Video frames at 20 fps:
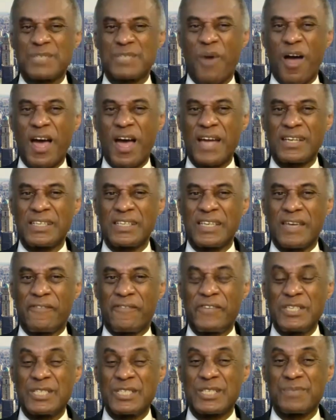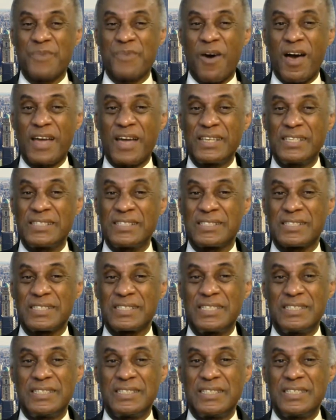smart,
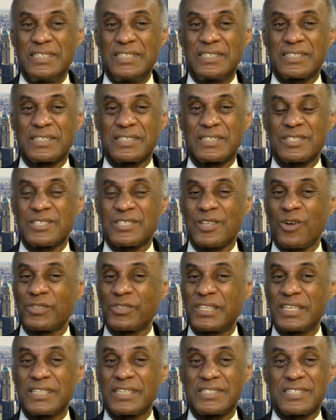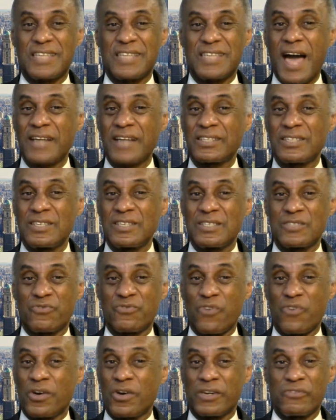he's consulting his doctors
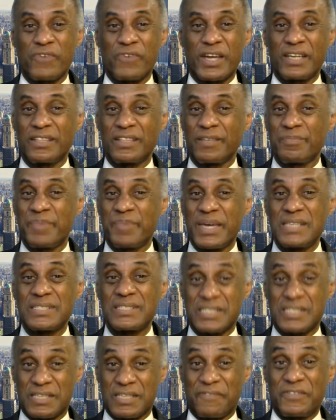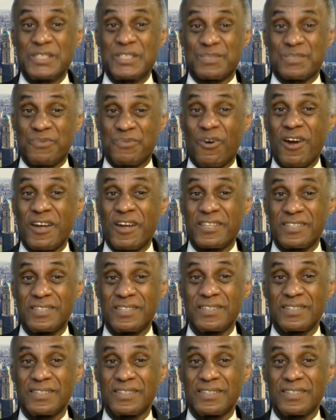on a regular basis. If he's smart,